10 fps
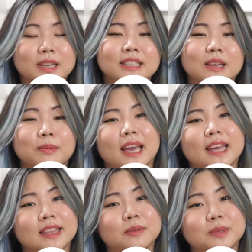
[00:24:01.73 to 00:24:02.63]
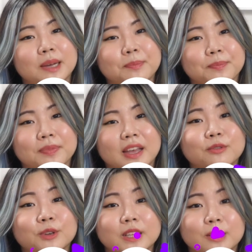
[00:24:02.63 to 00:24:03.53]
please give me a thumbs up. I
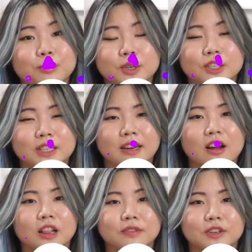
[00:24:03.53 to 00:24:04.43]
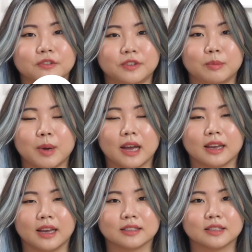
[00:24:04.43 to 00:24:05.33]
really appreciate all of your feedback
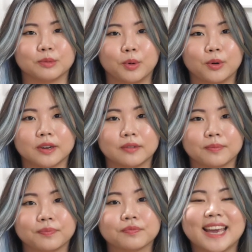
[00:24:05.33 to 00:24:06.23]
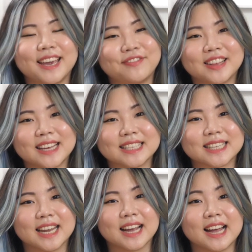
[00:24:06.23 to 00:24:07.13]
and support. If you like this
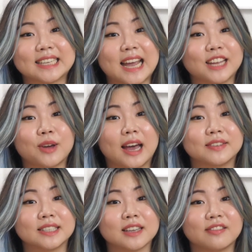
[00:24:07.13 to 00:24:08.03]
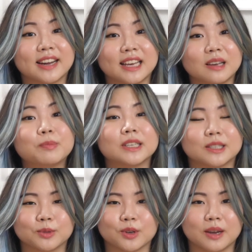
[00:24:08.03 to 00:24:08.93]
kind of content and you haven't already, please
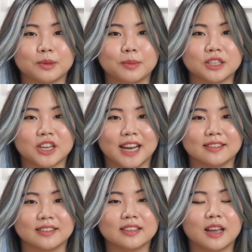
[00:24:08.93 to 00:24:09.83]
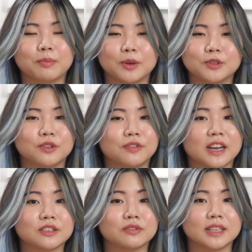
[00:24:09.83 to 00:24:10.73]
subscribe to my channel. I post new
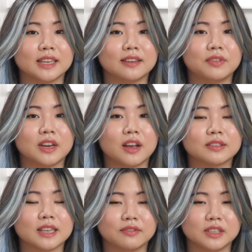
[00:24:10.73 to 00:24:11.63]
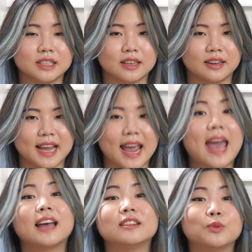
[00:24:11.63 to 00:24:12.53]
fashion related videos every Sunday
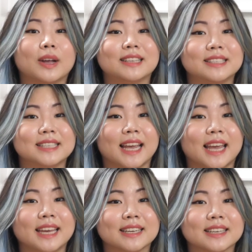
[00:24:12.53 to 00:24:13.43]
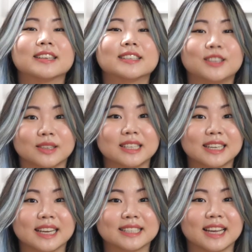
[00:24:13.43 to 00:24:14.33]
and Wednesday. So
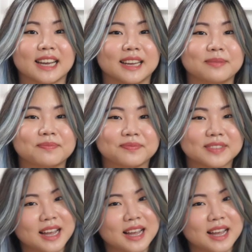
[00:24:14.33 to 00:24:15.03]
until next time,